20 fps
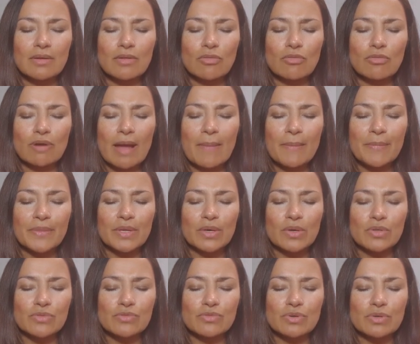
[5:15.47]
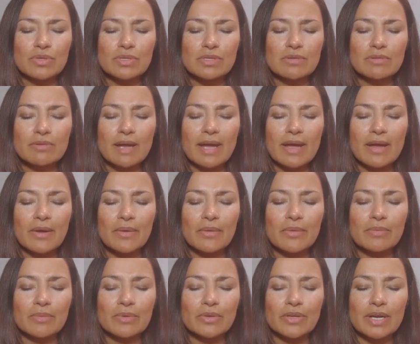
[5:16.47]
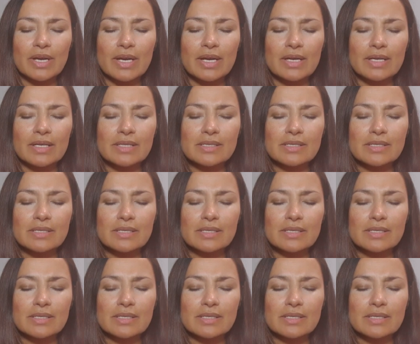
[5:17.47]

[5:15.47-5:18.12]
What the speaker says: Wrap those roots around Mother Earth,